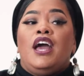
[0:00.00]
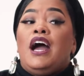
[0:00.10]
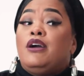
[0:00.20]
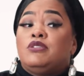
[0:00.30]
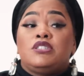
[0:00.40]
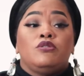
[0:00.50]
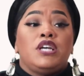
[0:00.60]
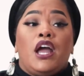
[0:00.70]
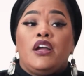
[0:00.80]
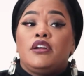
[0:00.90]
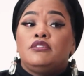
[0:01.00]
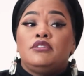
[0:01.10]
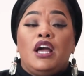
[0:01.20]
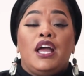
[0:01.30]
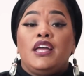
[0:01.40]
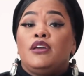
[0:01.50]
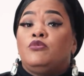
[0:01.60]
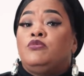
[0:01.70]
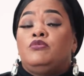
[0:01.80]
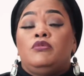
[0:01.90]
I was so tired.
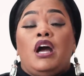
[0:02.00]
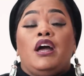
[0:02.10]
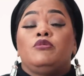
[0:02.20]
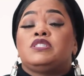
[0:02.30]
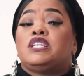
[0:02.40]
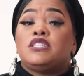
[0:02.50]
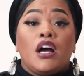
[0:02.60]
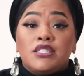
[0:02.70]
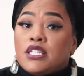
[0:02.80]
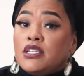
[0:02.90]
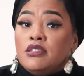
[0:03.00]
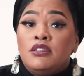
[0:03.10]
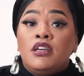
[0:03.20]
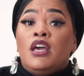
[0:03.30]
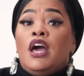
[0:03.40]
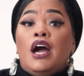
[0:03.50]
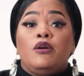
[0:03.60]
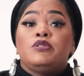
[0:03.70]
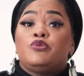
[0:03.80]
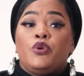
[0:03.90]
I I was exhausted.
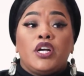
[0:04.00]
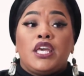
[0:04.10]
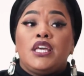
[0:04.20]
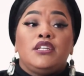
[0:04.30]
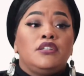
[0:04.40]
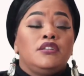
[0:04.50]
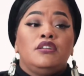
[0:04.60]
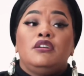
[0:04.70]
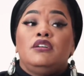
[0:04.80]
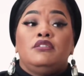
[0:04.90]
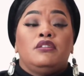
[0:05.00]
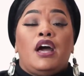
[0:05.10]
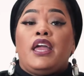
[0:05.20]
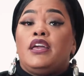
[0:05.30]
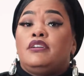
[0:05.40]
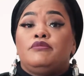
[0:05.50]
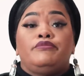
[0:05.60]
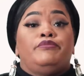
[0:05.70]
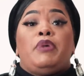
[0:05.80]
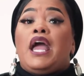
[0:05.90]
I was working like
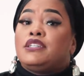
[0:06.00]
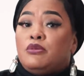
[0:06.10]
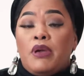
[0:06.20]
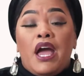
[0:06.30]
back to